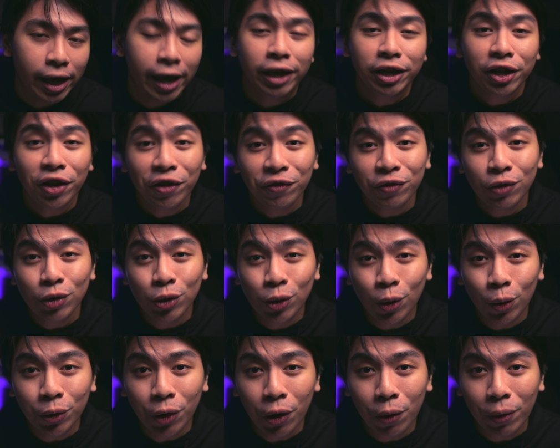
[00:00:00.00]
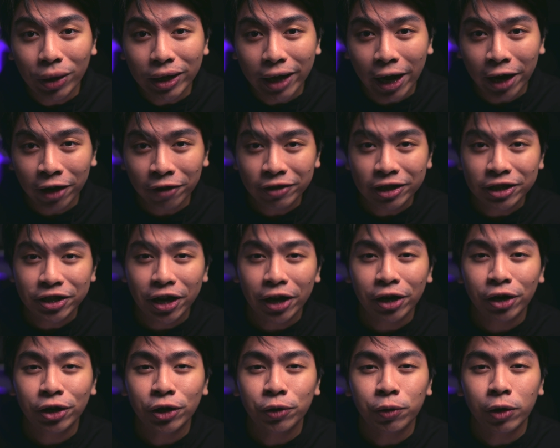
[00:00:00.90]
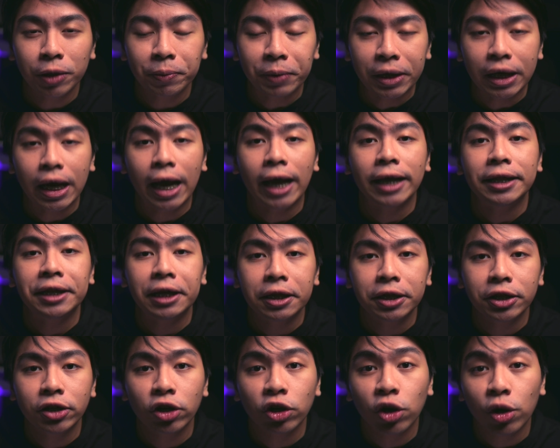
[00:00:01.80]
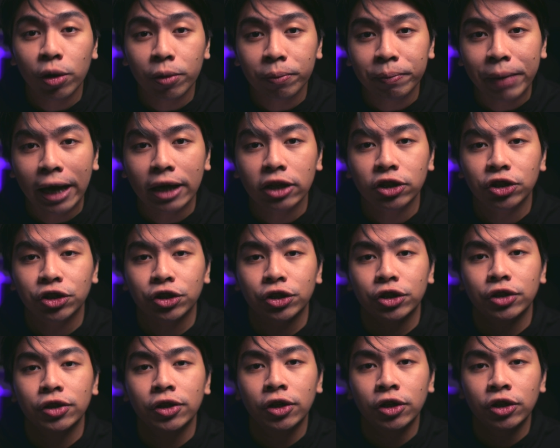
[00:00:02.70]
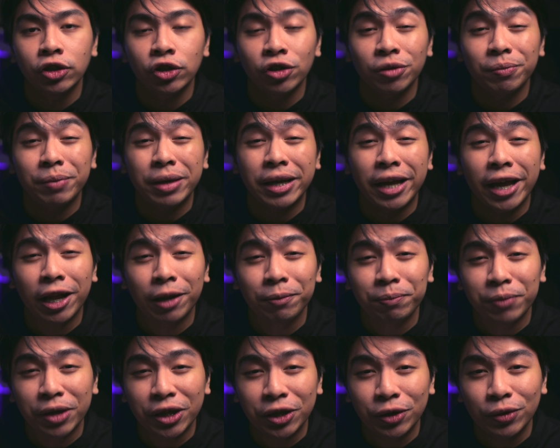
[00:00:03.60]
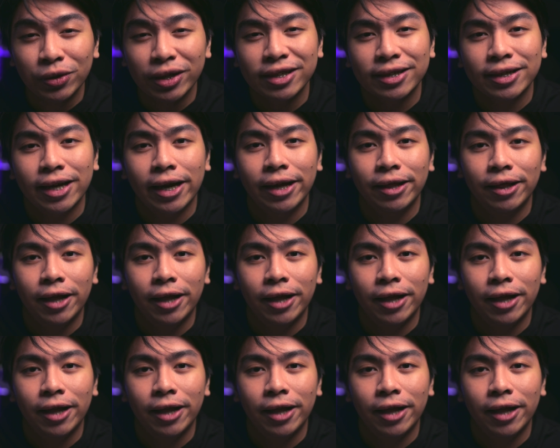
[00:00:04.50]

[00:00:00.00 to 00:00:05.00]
And if you don't know what kind of designer you want to be, ideally your manager should be helping you decide